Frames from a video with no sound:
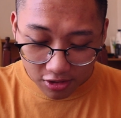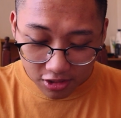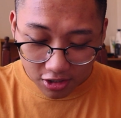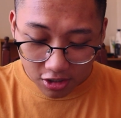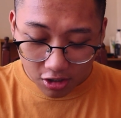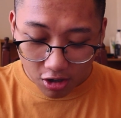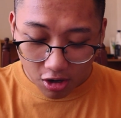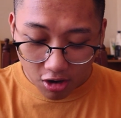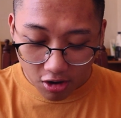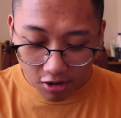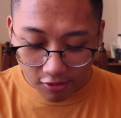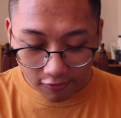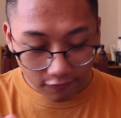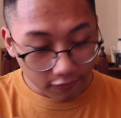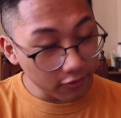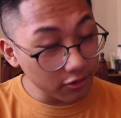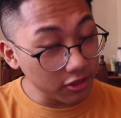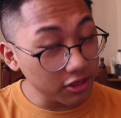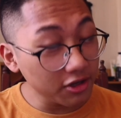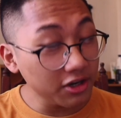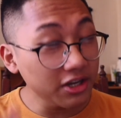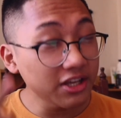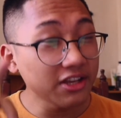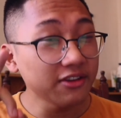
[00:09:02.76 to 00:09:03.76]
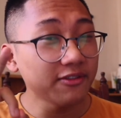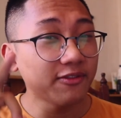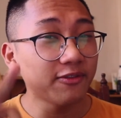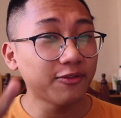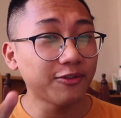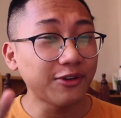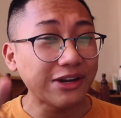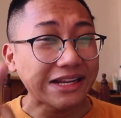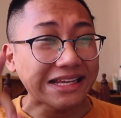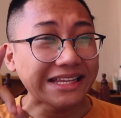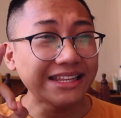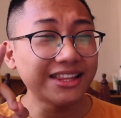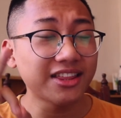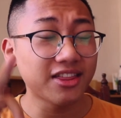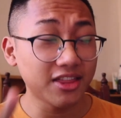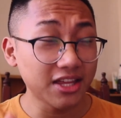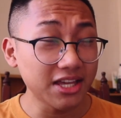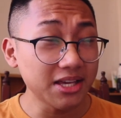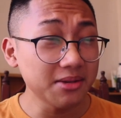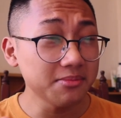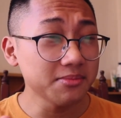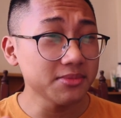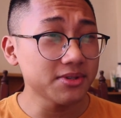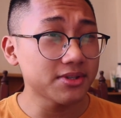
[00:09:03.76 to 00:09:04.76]
there are 3 free
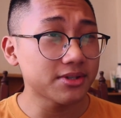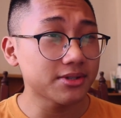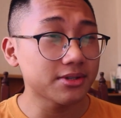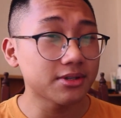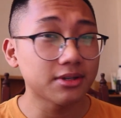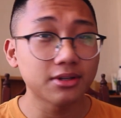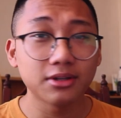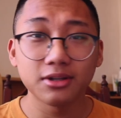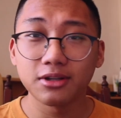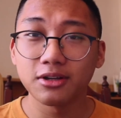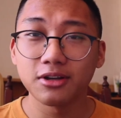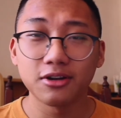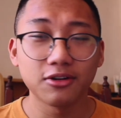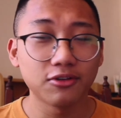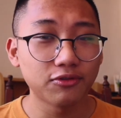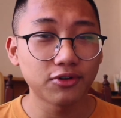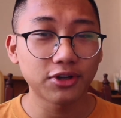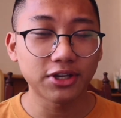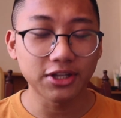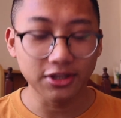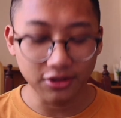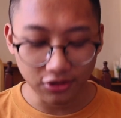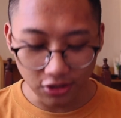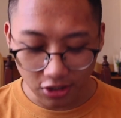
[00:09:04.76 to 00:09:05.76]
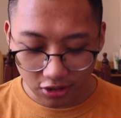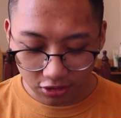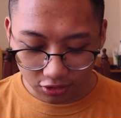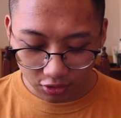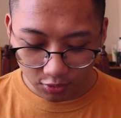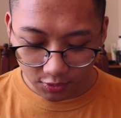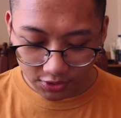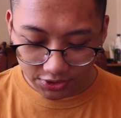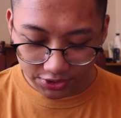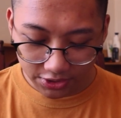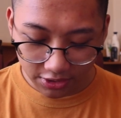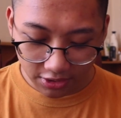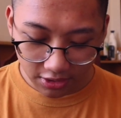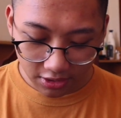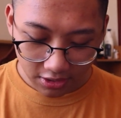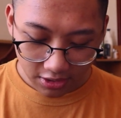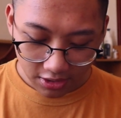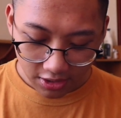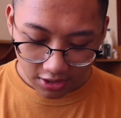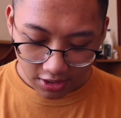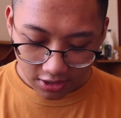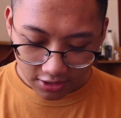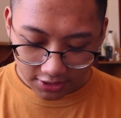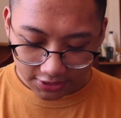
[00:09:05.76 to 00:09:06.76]
themes. Freaking tongue twister.
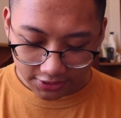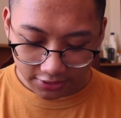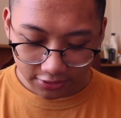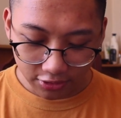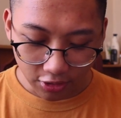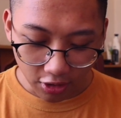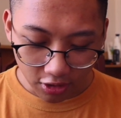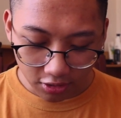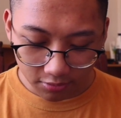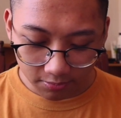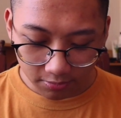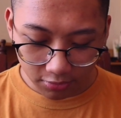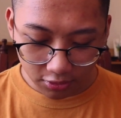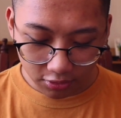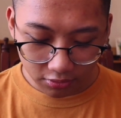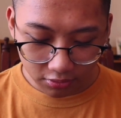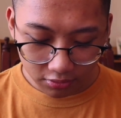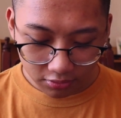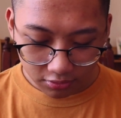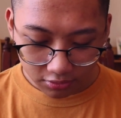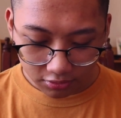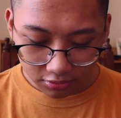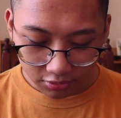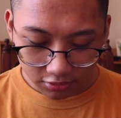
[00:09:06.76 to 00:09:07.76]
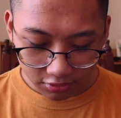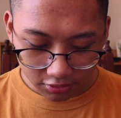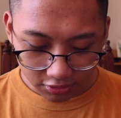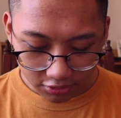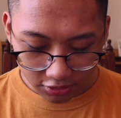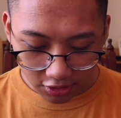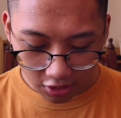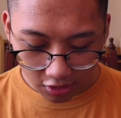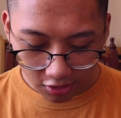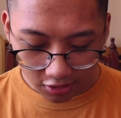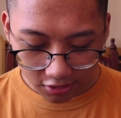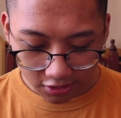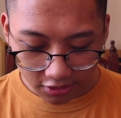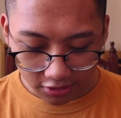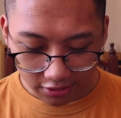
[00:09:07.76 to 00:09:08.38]
So dark blue, dark,